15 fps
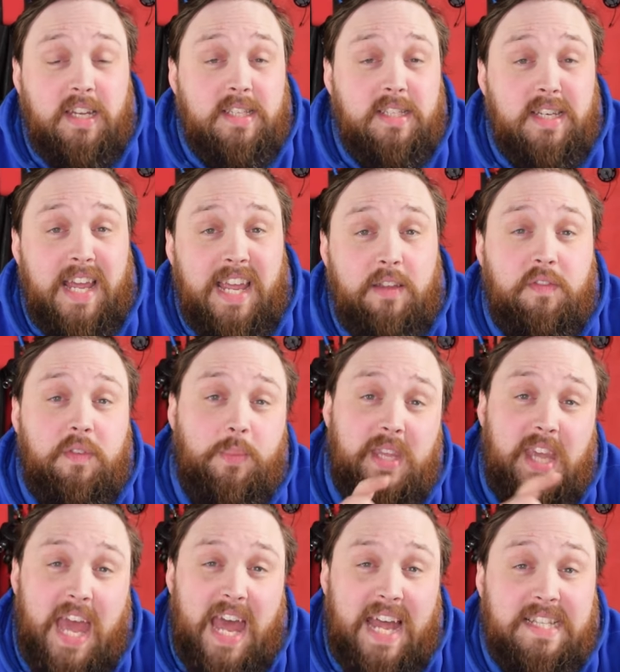its name from
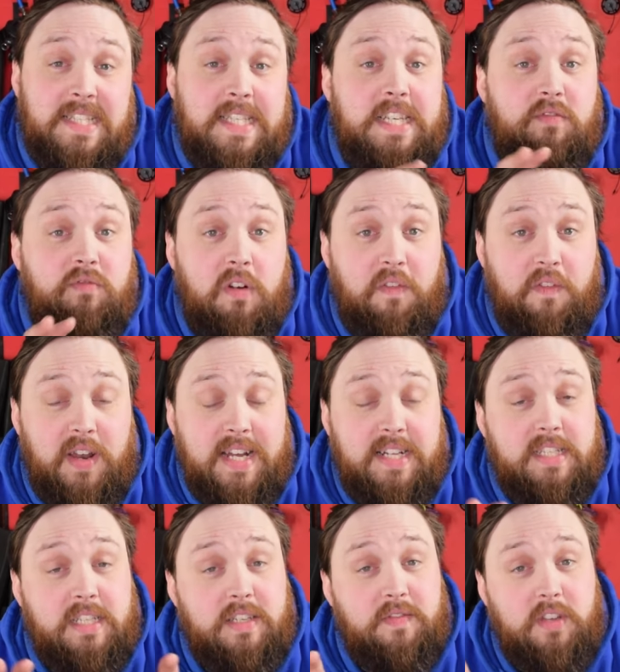the
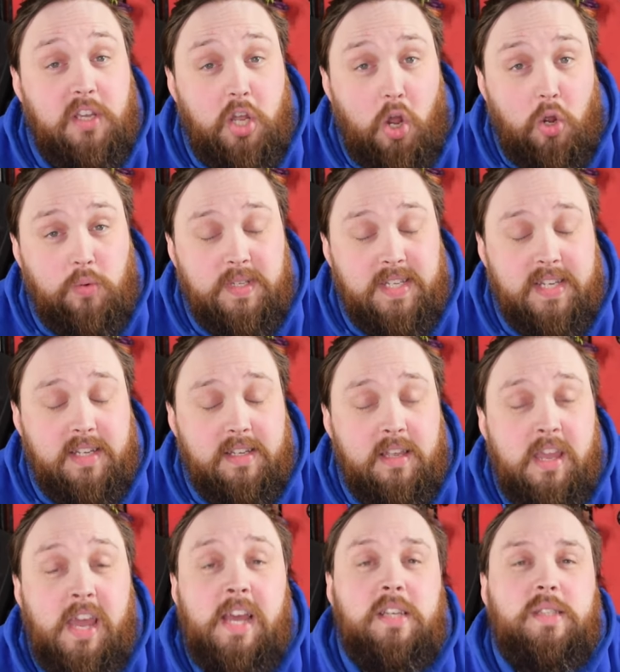anti-reflective coating.
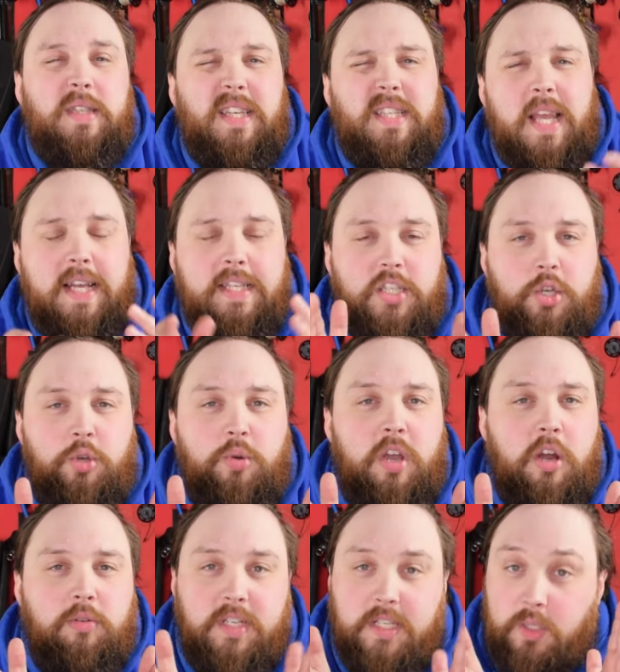So this has two
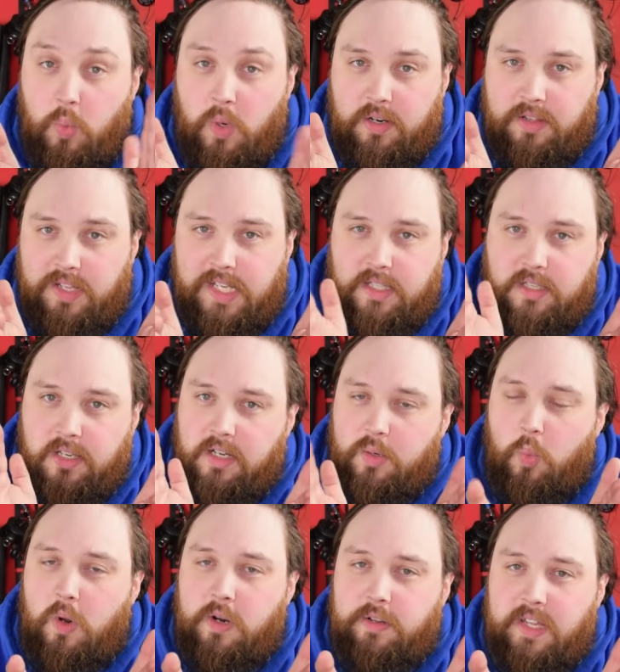coatings, one on the inside,
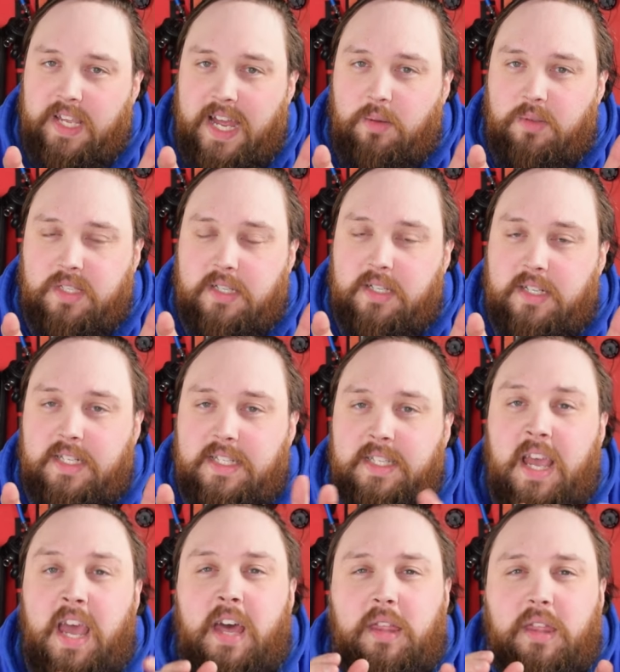one on the outside,
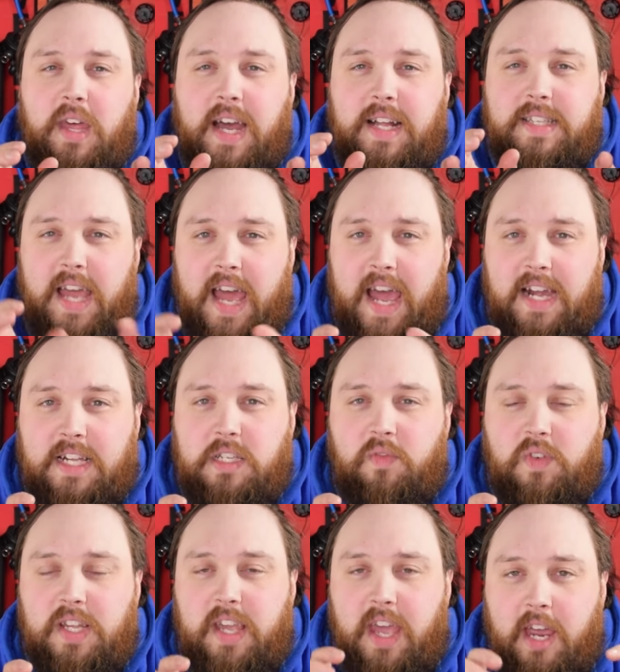that
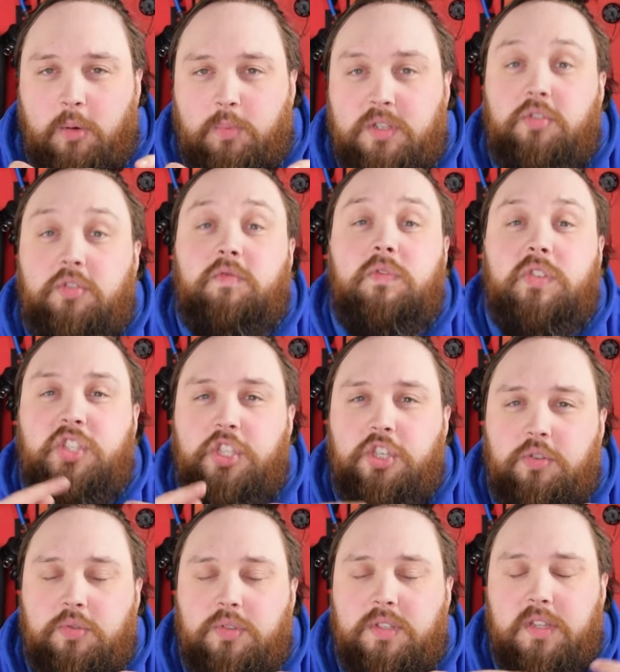actively help to
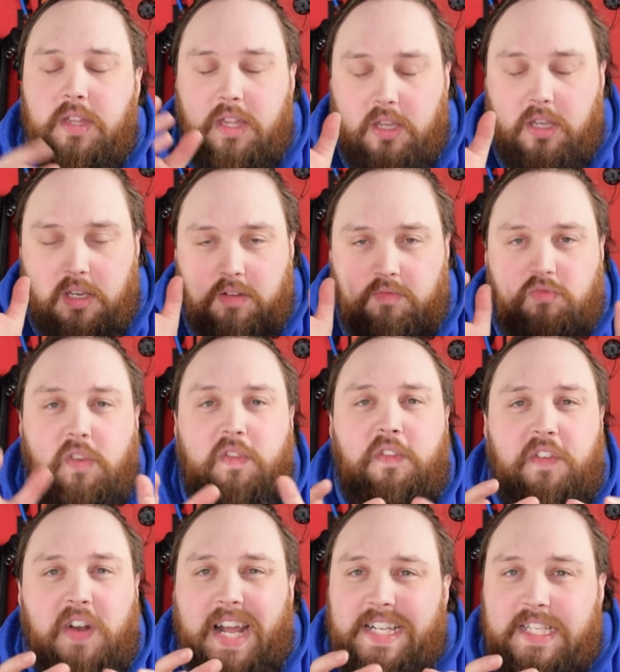reduce the
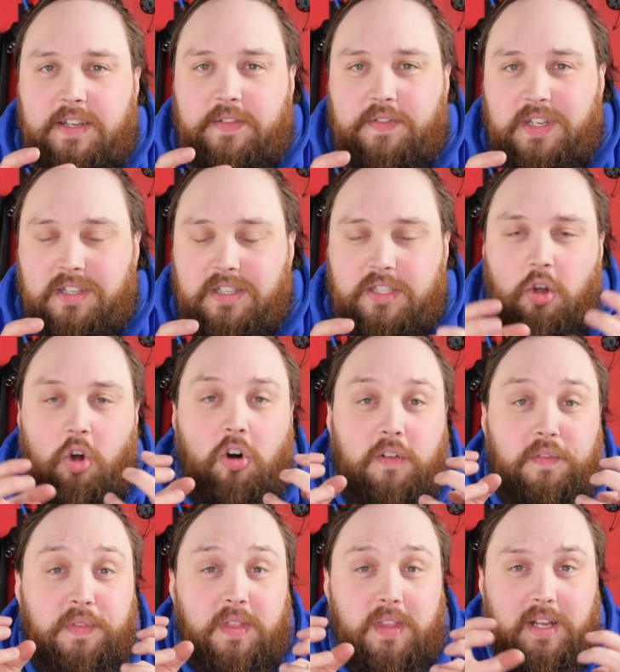reflectiveness
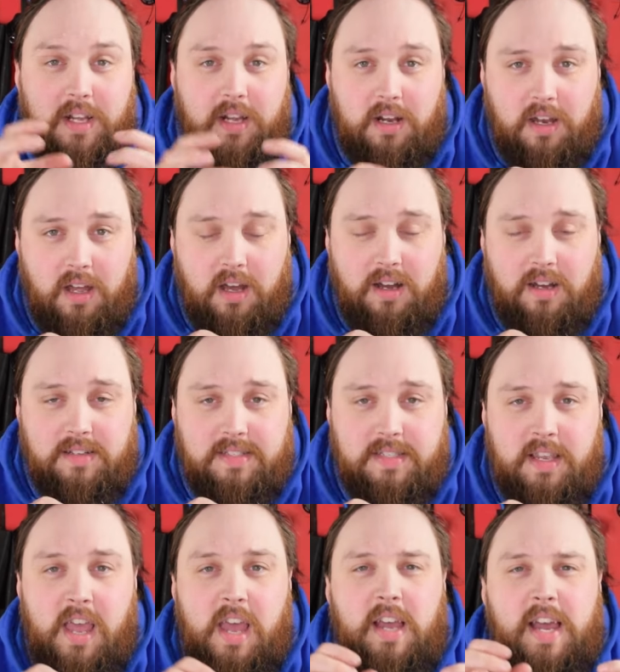of the glass.
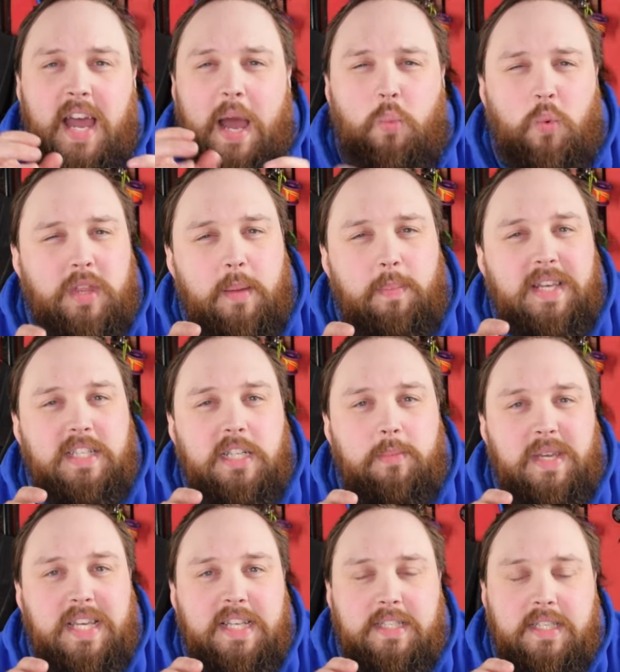And what that basically
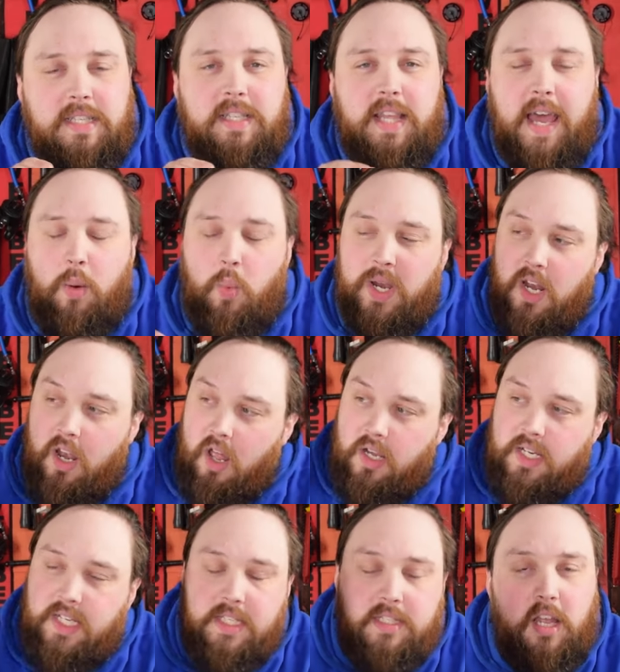means is that when
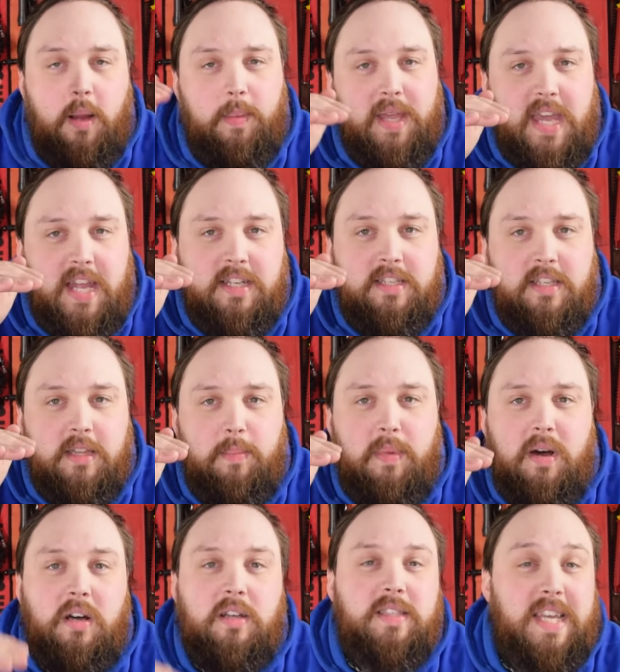light is coming into the
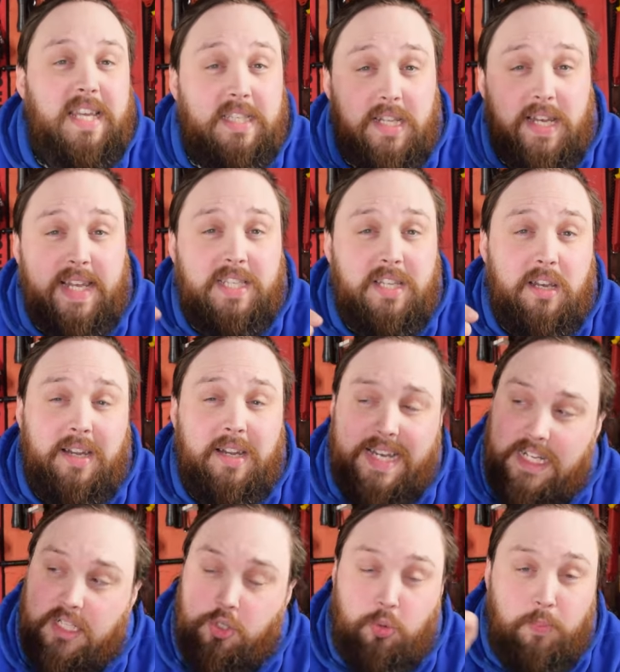mask, it's less likely
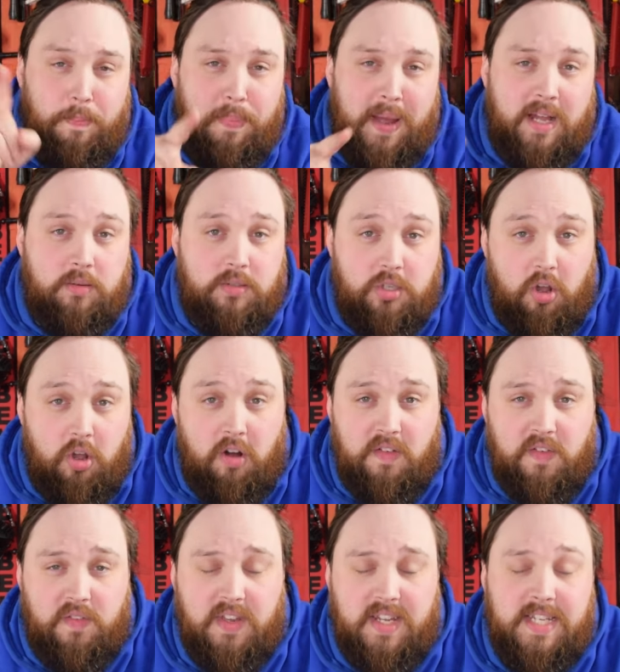to bounce off
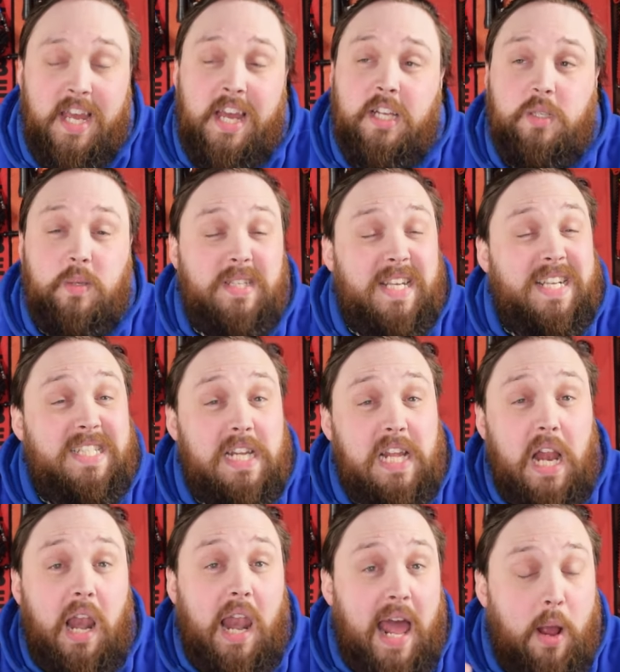of it. So it's actually
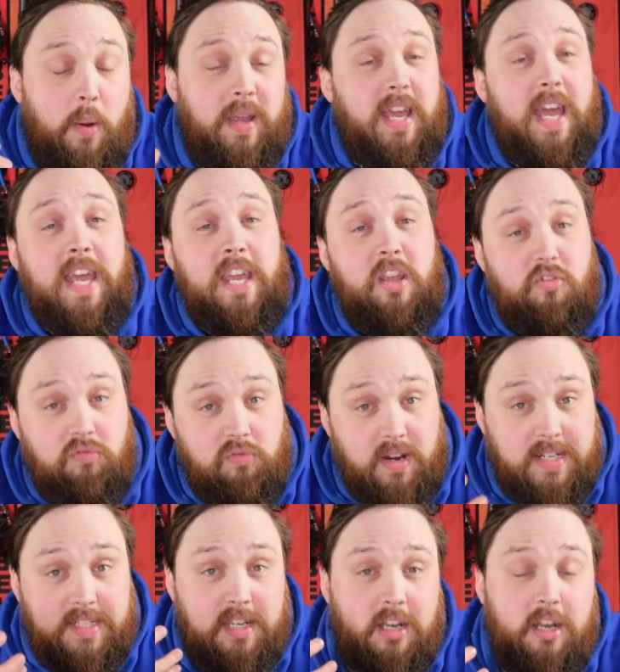allowing a
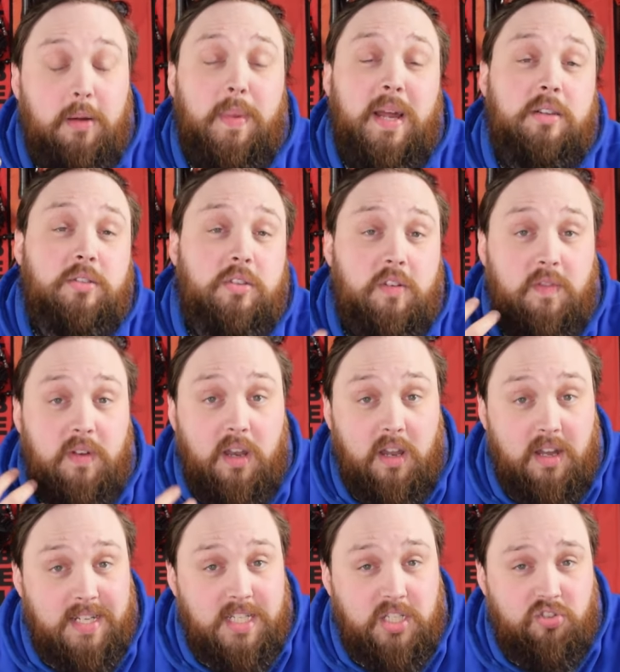greater amount of
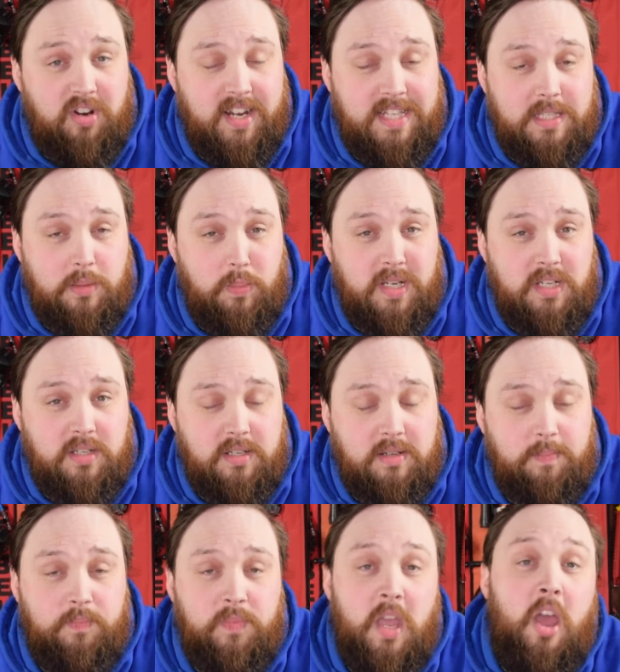light
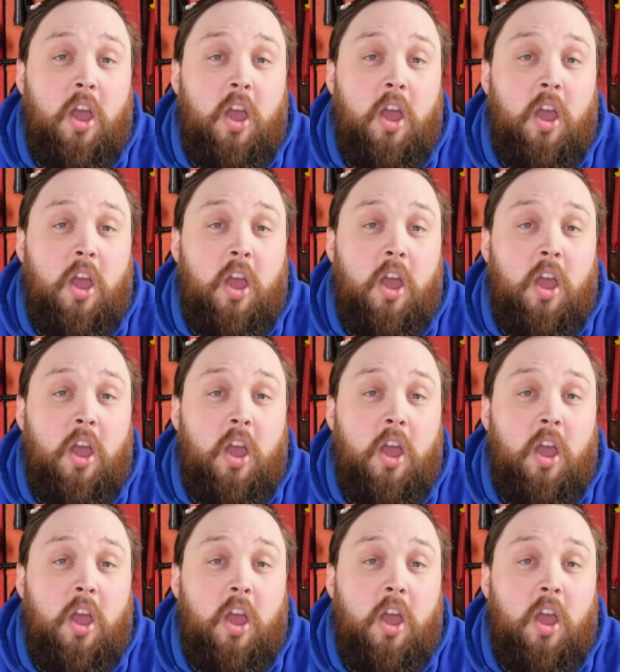transmission.